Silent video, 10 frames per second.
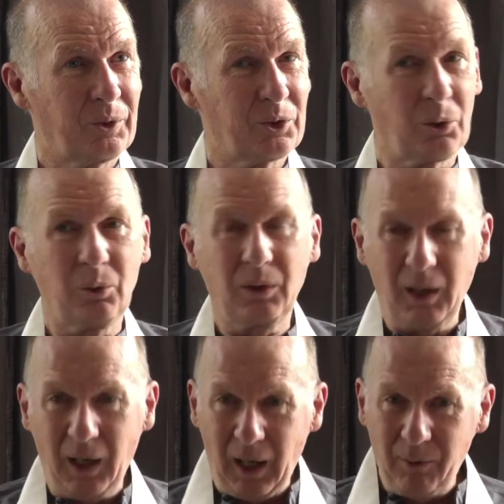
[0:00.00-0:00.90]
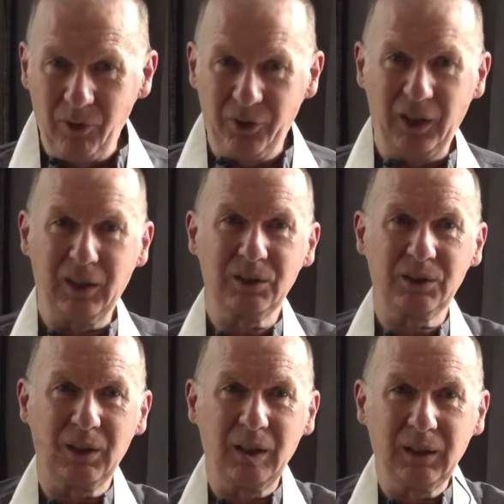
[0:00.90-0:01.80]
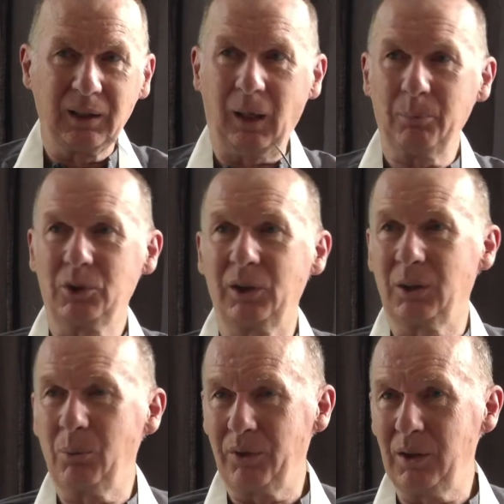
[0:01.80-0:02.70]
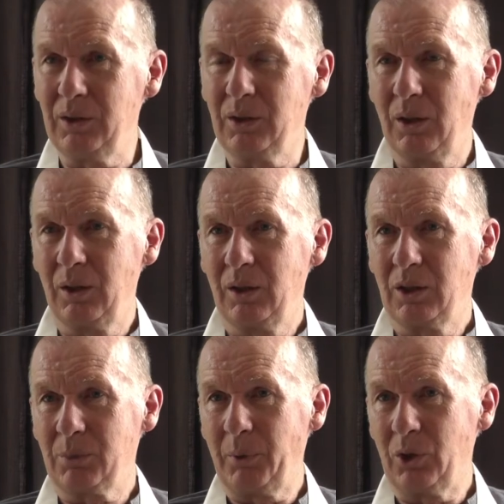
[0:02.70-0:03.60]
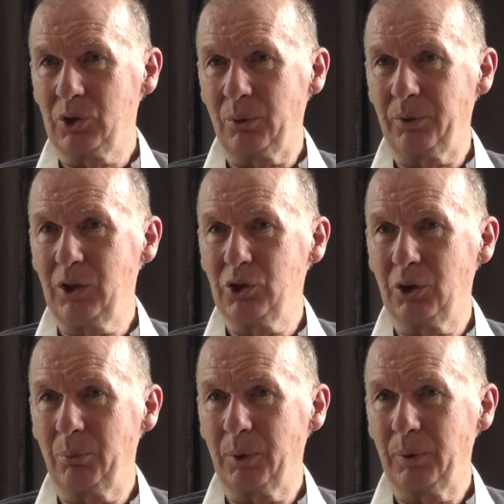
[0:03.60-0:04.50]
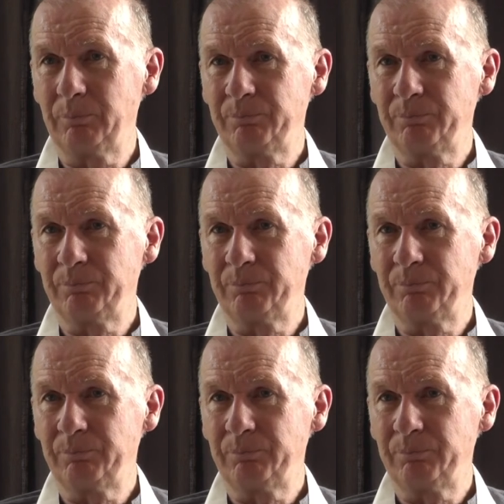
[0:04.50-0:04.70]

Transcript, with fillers: So everything is encapsulated within spiritual friendship.